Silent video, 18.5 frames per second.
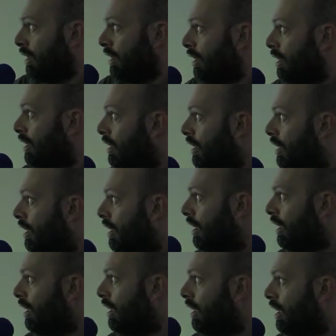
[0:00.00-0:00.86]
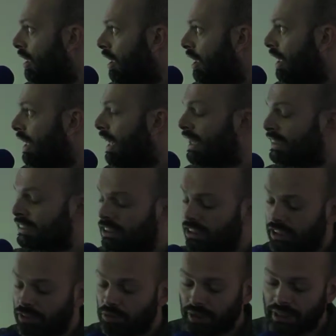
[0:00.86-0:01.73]
And
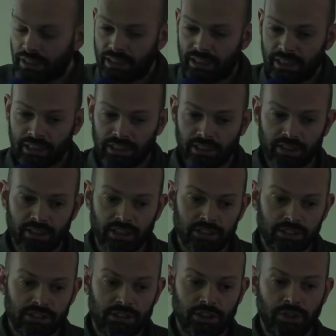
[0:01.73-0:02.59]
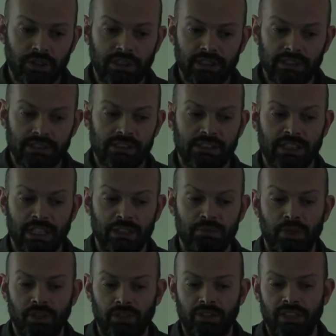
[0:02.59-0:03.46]
actually, we think that doing the
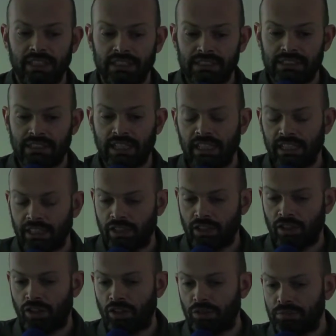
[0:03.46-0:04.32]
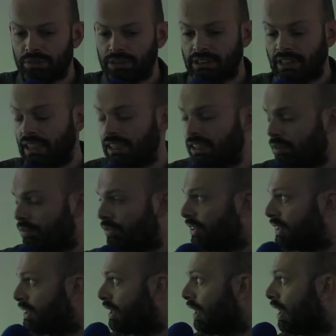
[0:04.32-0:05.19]
same old thing, selling comms, selling them
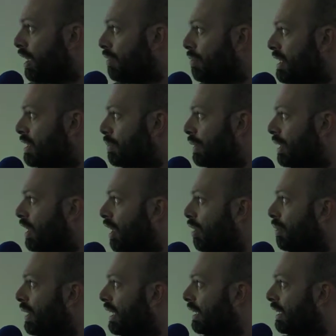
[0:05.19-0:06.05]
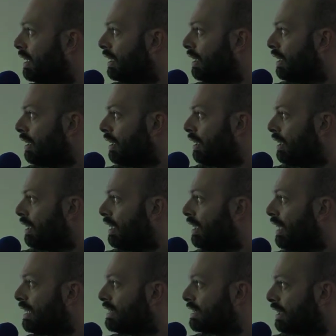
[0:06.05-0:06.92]
for time, is becoming
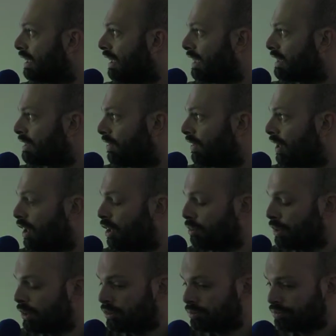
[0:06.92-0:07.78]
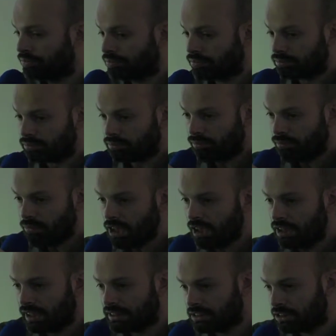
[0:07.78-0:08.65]
less and less viable.
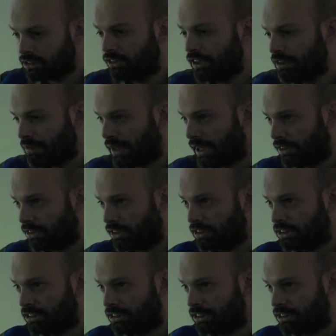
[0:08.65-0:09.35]
And there's 3 macro